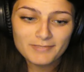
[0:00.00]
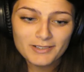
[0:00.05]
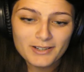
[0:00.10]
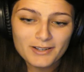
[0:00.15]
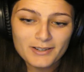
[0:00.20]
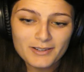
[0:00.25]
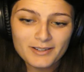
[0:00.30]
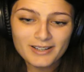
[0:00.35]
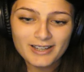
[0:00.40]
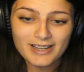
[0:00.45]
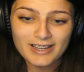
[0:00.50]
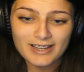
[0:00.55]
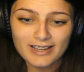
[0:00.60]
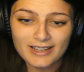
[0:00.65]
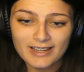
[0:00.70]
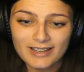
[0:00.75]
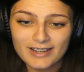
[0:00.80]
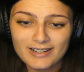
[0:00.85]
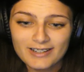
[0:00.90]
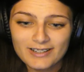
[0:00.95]

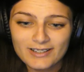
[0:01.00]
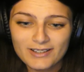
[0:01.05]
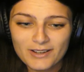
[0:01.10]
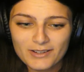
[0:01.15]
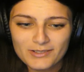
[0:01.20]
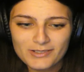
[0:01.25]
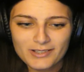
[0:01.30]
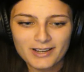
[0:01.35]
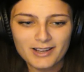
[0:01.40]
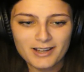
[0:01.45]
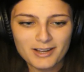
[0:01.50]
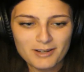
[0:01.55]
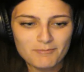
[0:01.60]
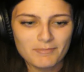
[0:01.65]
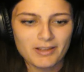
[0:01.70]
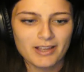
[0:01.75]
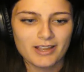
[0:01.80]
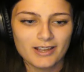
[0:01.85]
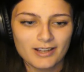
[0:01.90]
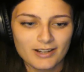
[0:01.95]
Okay, go
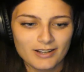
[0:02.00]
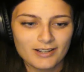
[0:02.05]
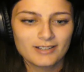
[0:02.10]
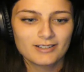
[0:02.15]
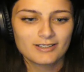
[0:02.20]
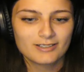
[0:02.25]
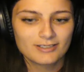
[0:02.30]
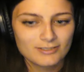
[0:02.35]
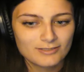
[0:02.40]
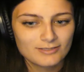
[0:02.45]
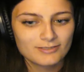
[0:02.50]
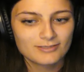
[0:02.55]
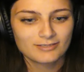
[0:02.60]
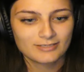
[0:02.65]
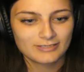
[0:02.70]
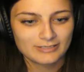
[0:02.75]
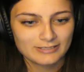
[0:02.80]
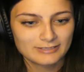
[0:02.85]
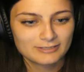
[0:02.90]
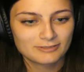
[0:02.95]
Tommy.
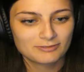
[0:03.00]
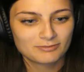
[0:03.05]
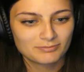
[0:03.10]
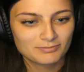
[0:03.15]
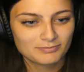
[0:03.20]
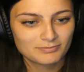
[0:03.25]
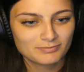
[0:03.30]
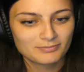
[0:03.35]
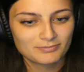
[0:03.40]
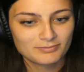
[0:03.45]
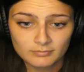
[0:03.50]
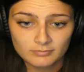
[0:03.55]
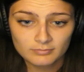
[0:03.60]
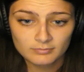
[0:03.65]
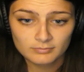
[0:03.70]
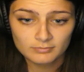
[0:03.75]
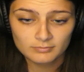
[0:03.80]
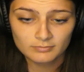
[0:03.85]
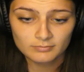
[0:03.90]
Oh.